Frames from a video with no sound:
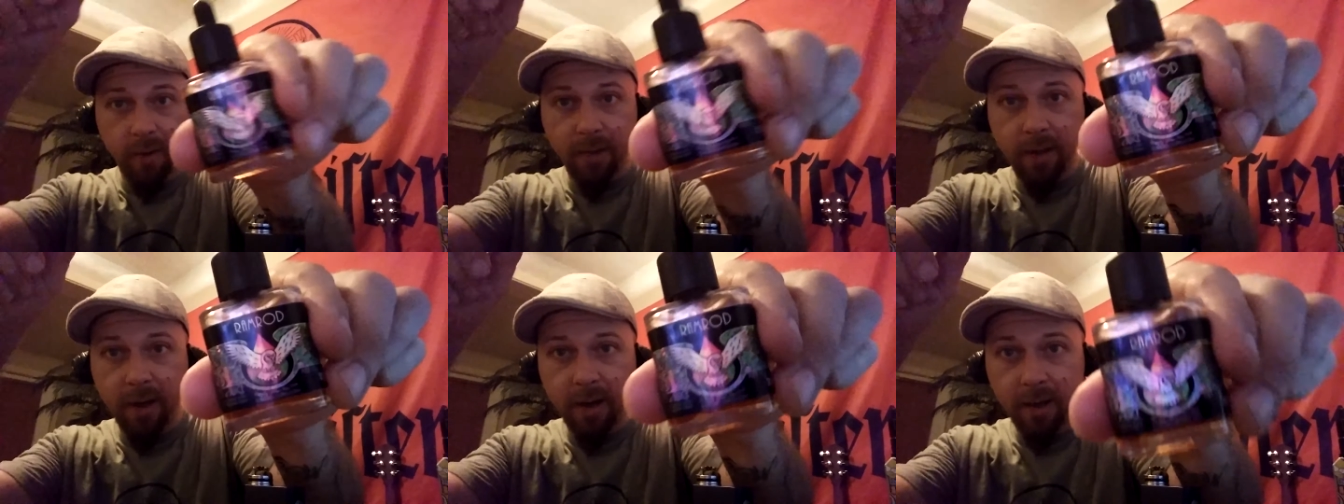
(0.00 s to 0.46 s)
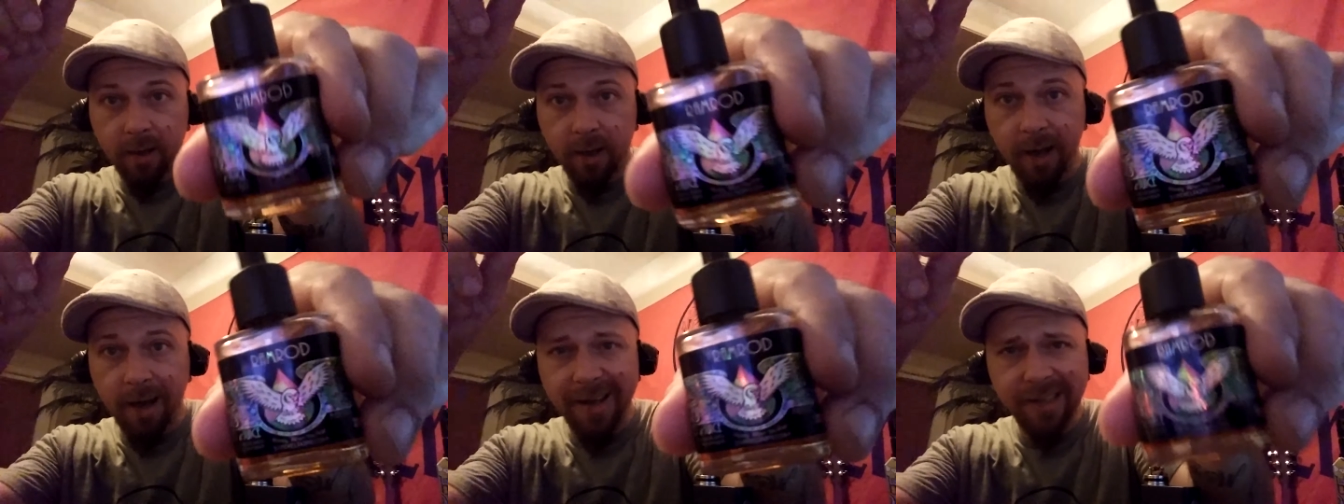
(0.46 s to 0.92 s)
on there.
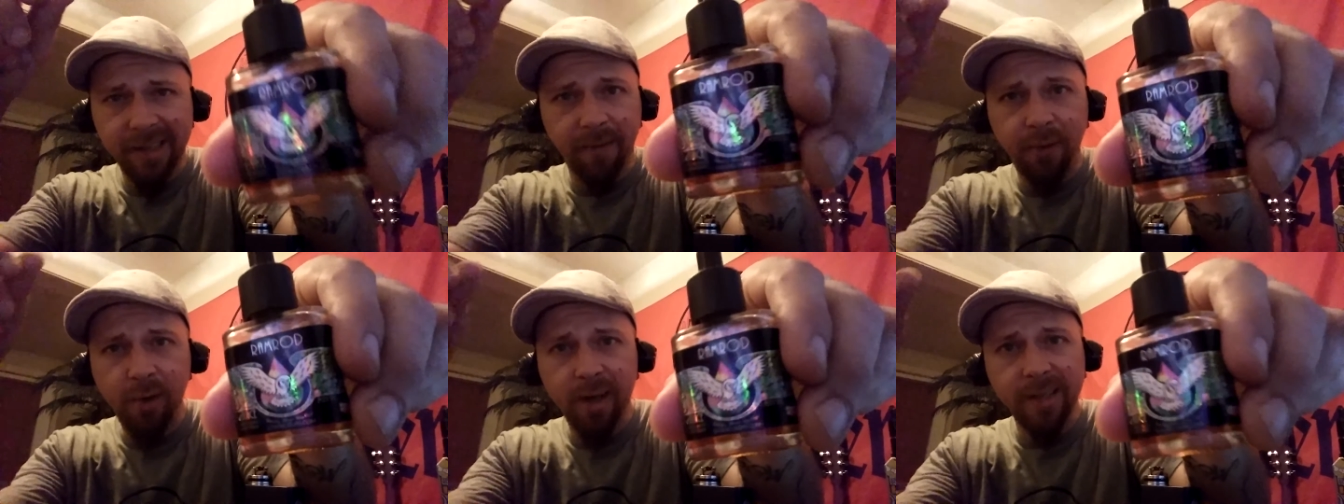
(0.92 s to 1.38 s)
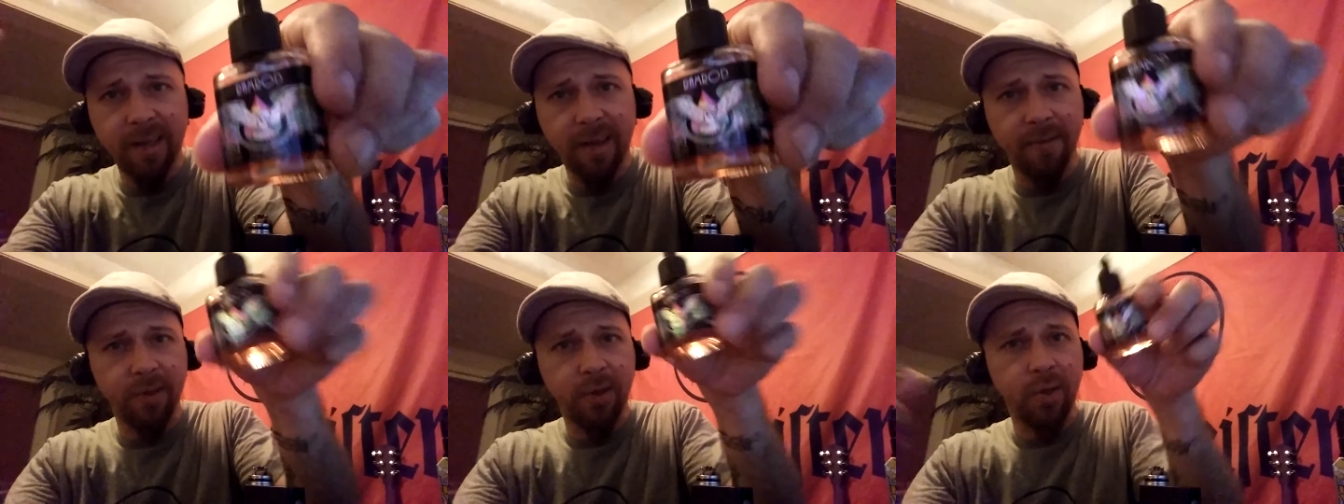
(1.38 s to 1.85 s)
Guys, if you guys
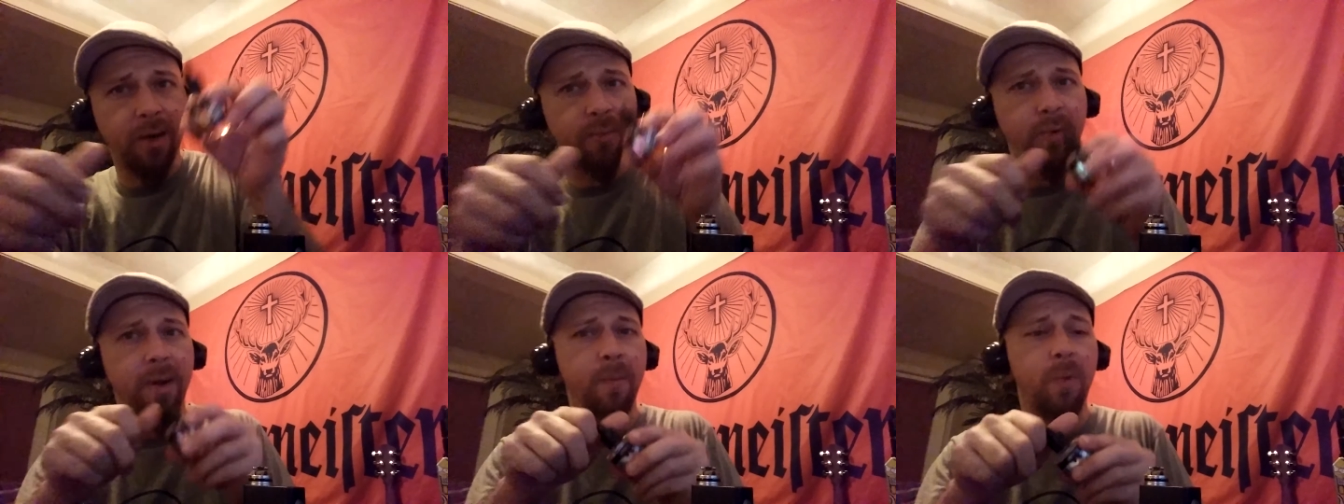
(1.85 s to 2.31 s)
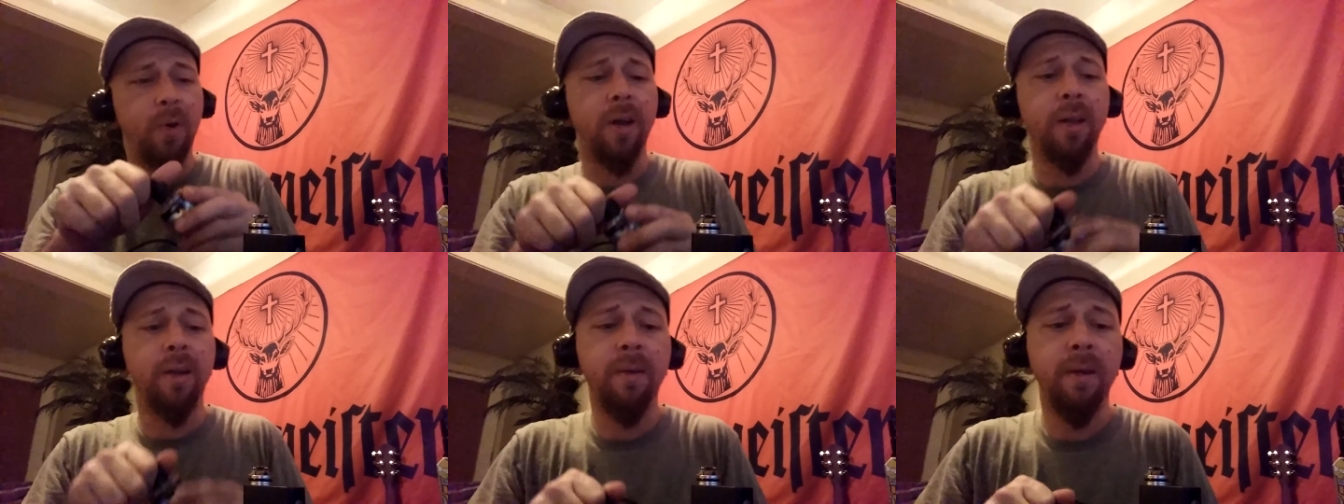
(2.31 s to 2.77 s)
haven't tried
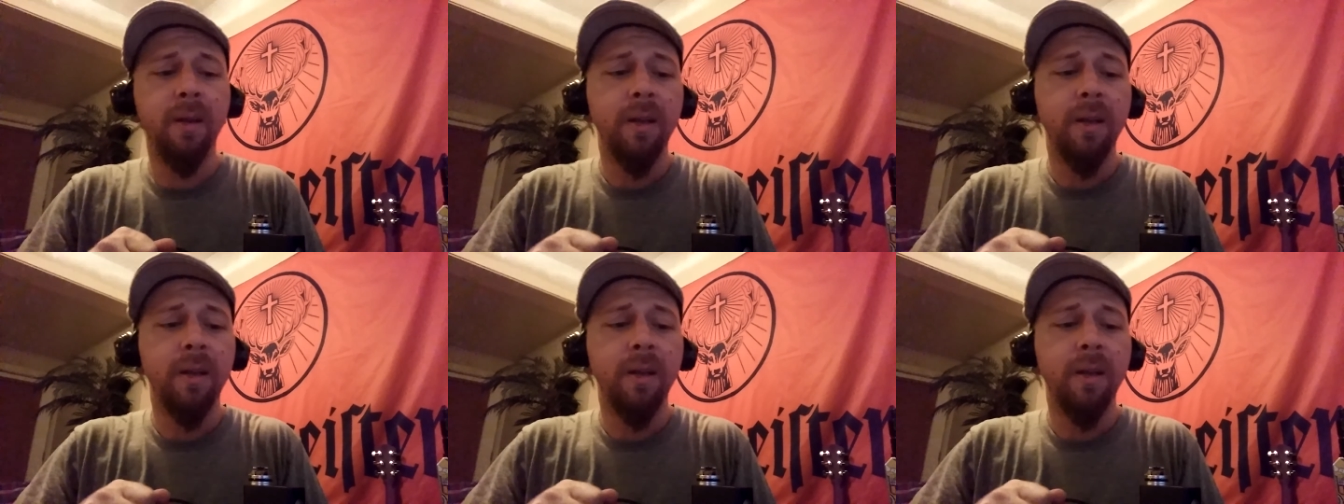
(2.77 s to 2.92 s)
Ramrod,